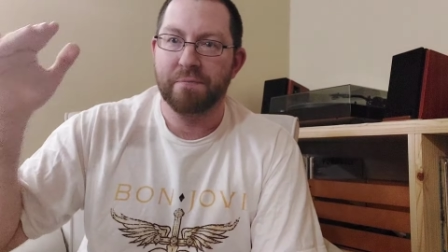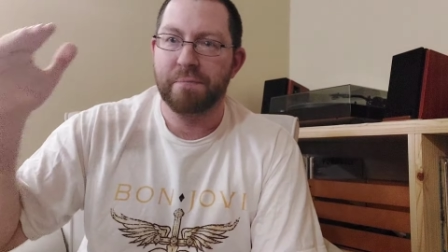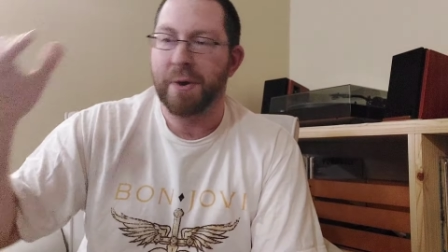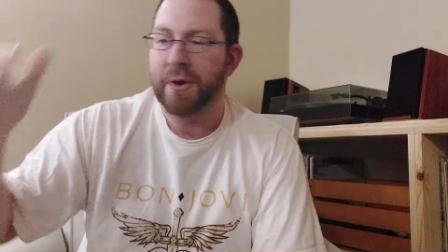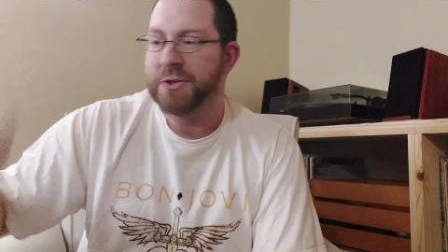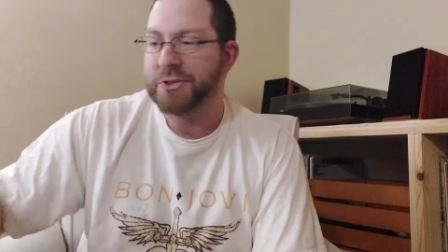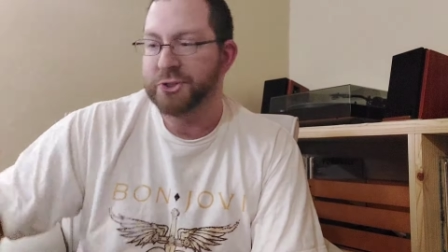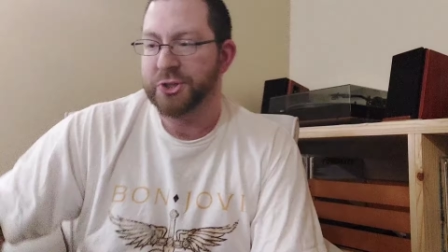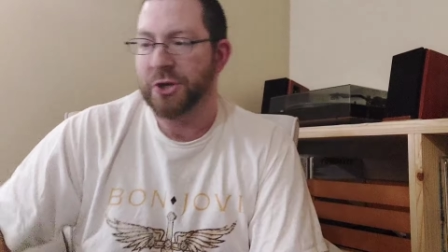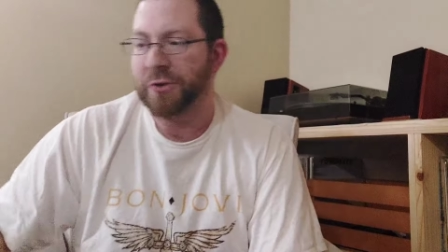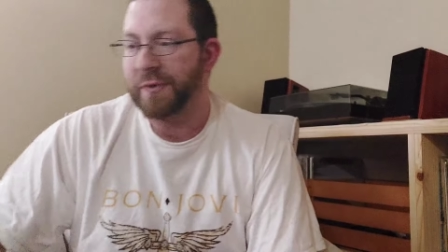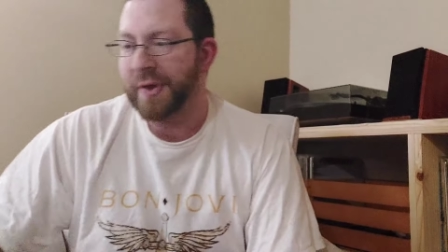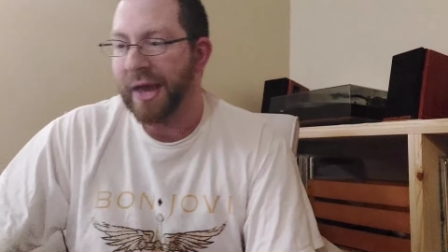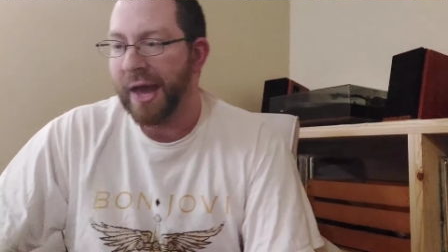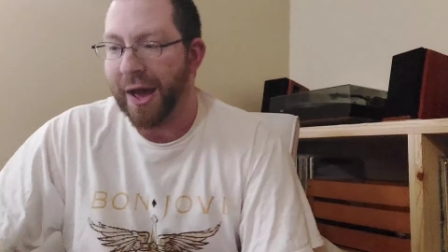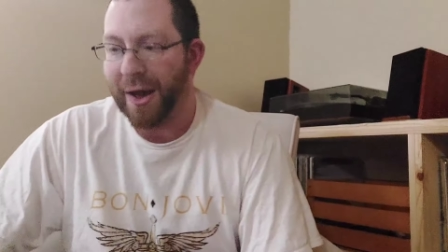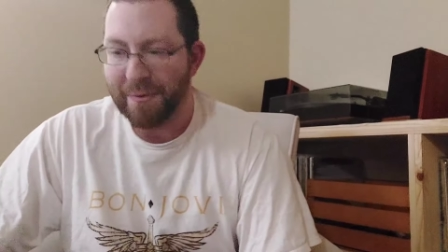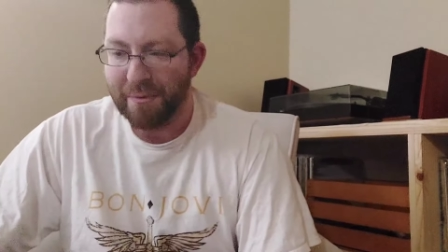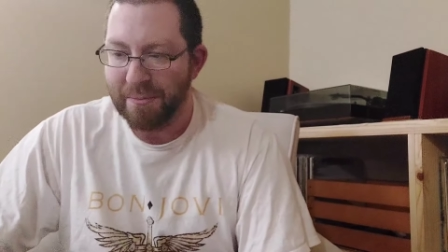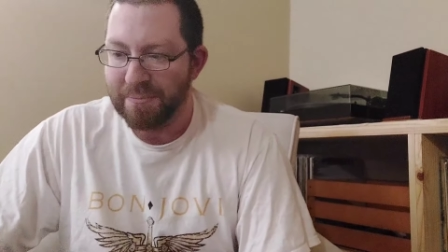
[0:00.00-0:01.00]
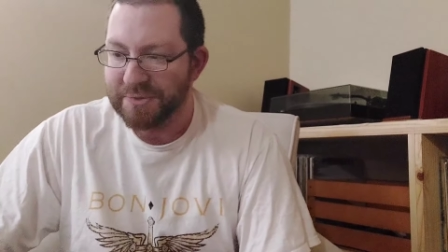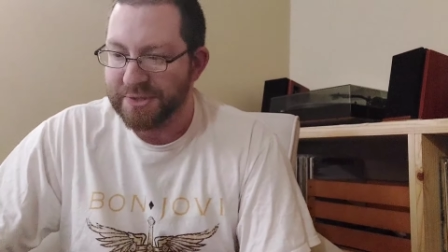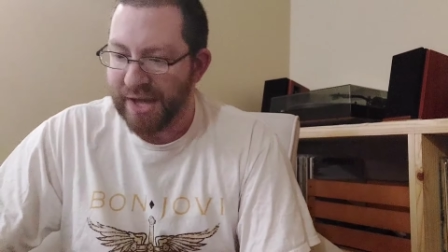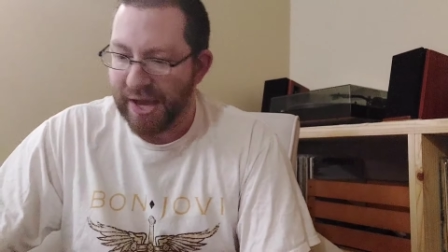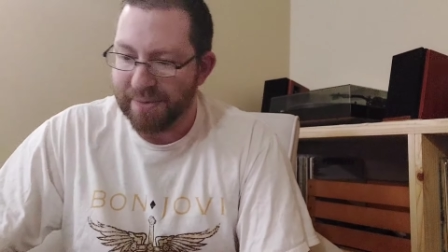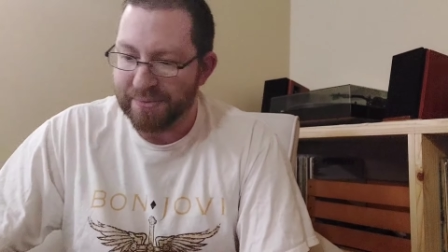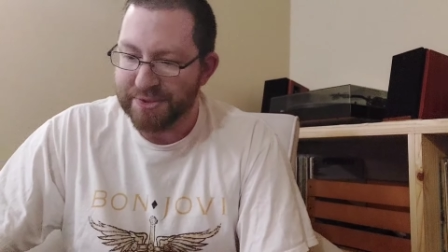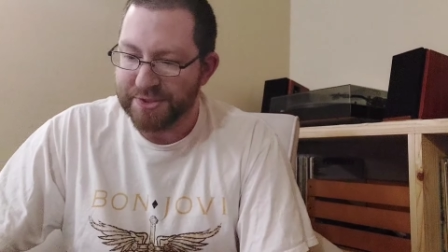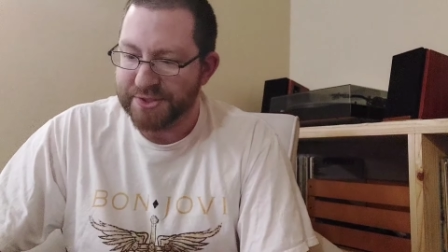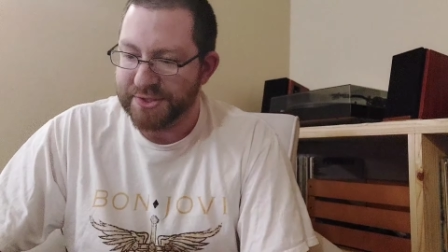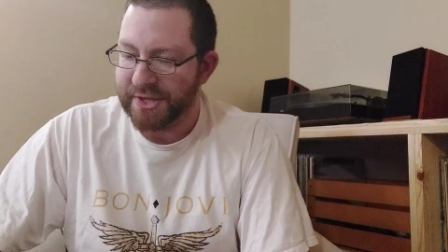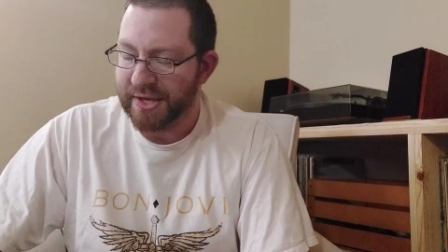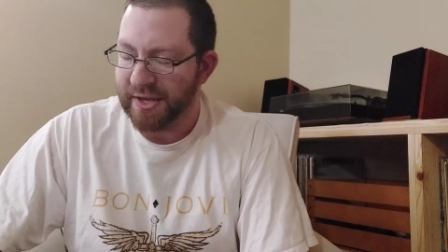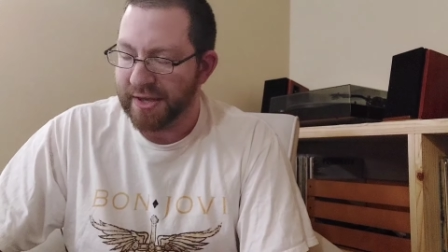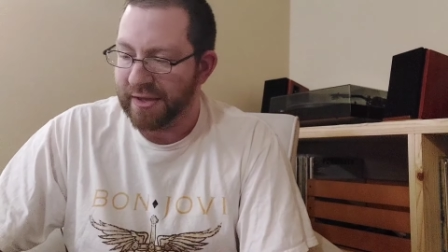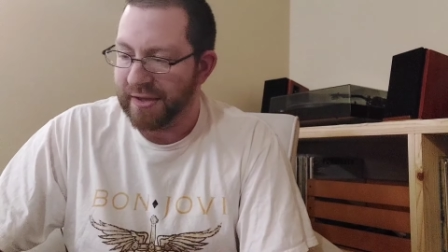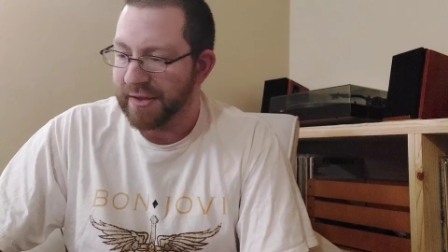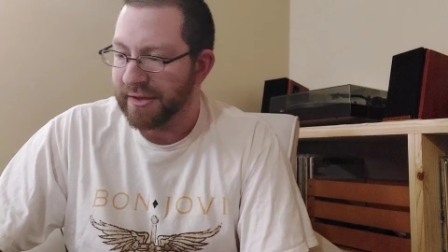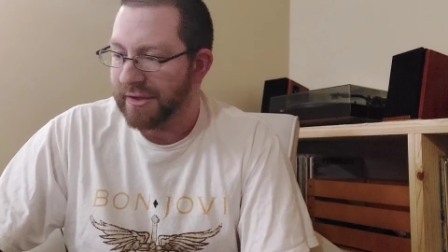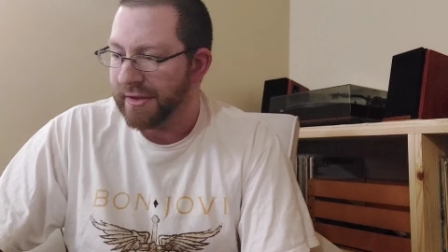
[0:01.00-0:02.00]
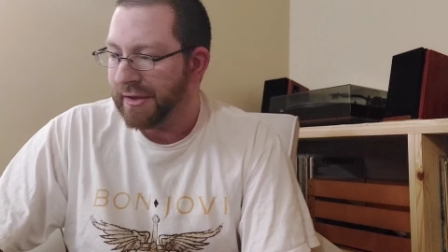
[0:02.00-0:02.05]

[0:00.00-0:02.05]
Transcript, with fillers: Bon Jovi albums, I would say.